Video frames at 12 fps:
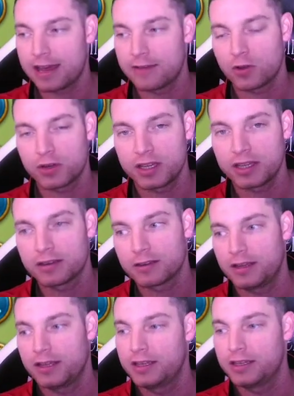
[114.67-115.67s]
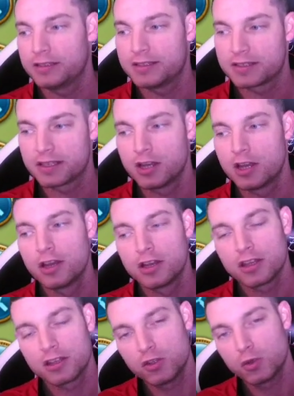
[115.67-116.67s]
on here is
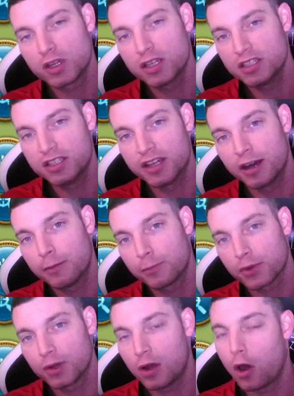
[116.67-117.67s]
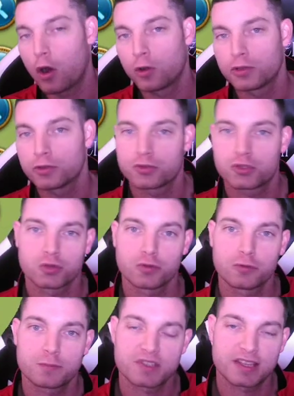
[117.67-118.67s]
you can dump all your
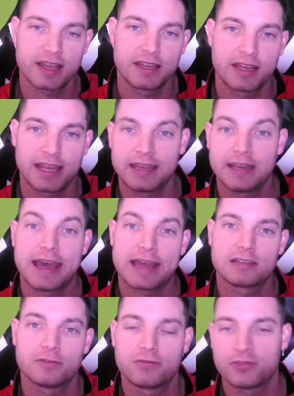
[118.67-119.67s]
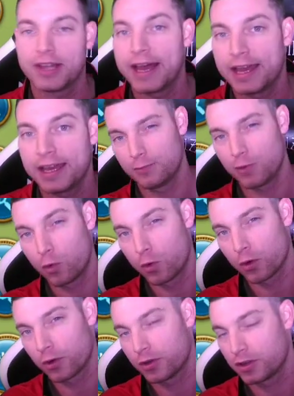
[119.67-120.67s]
troops in an inactive flag,
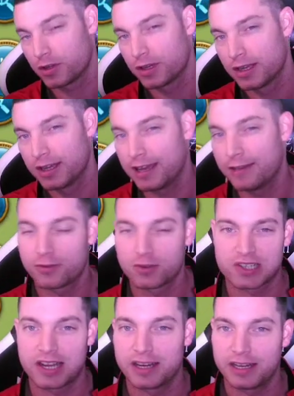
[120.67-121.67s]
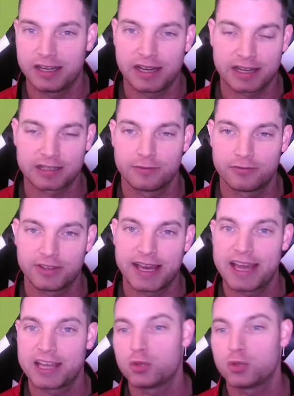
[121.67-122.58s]
or if there's not an inactive flag, you